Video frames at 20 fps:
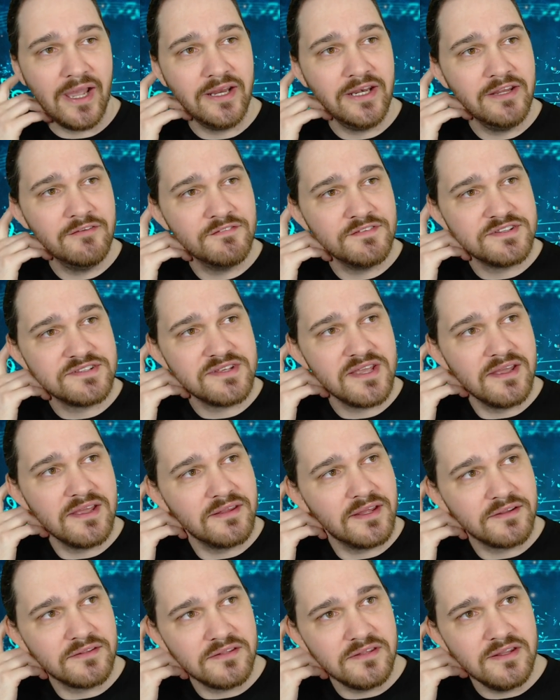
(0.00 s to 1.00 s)
I'd even say
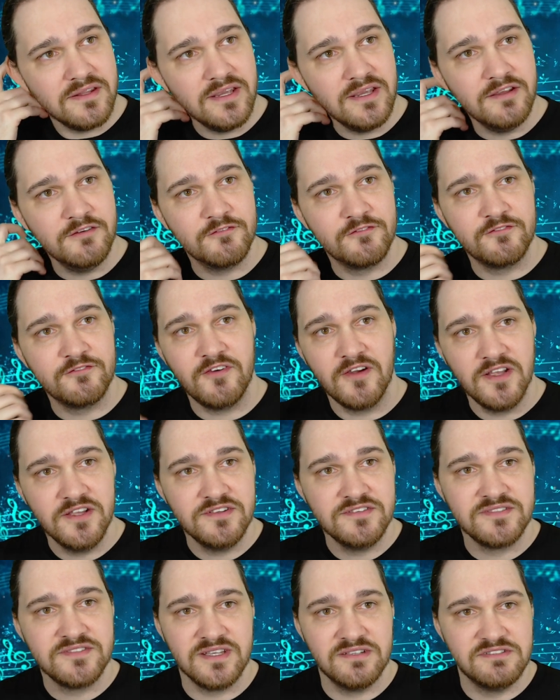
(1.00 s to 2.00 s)
that the
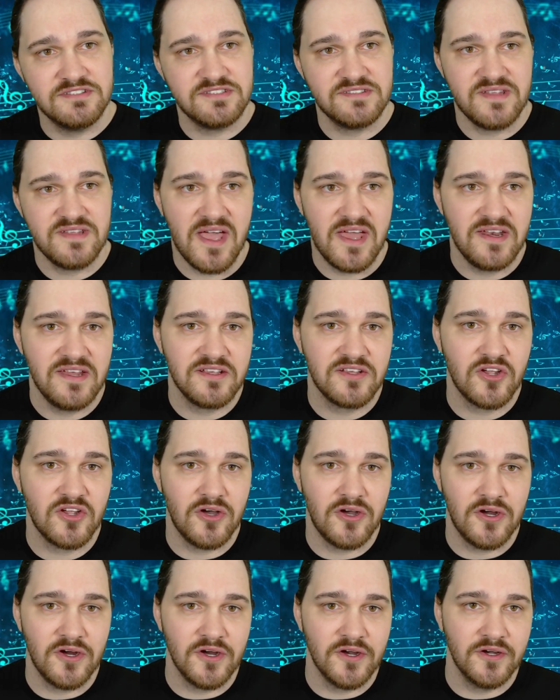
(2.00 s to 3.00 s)
fuzz and static
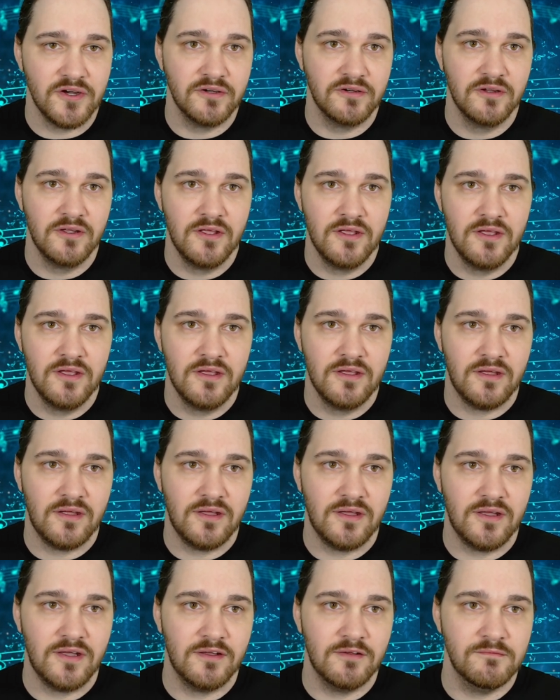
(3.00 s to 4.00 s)
are
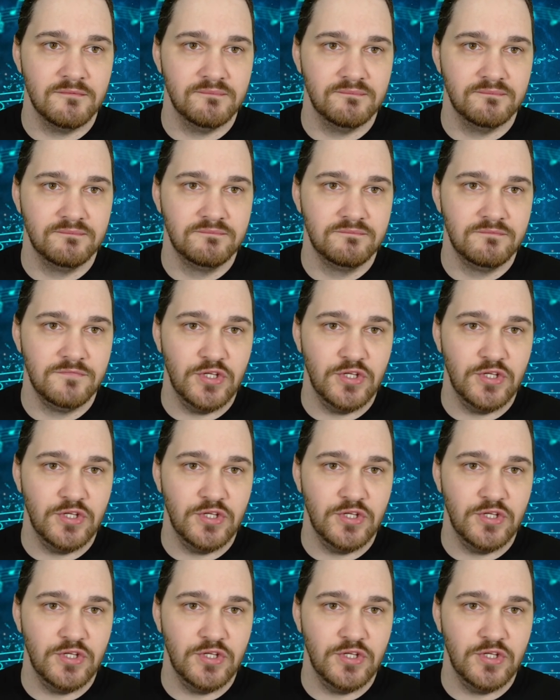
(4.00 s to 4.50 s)
um,